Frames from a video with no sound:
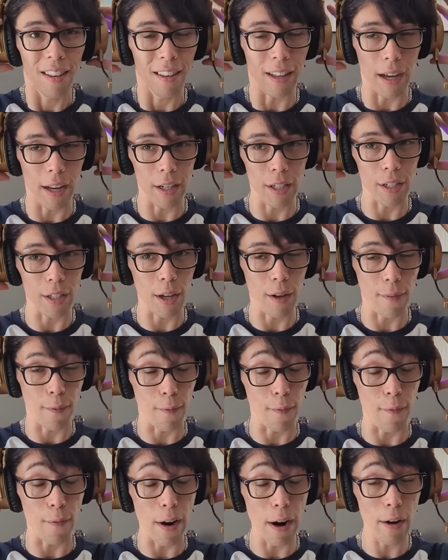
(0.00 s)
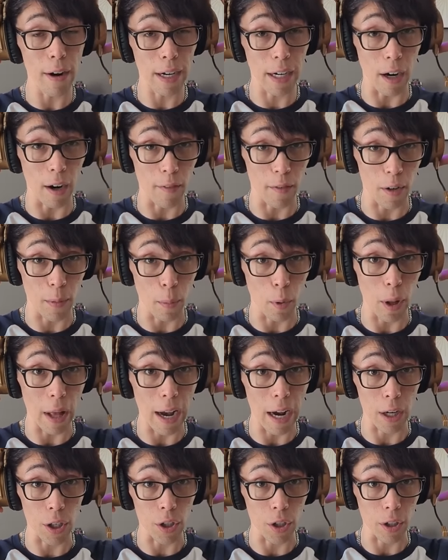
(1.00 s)
that is very comfortable
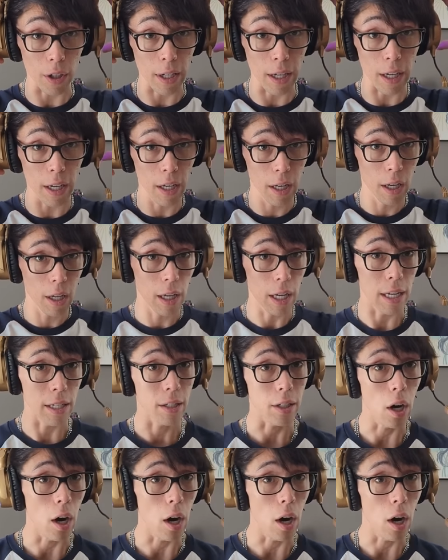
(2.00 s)
actually. It's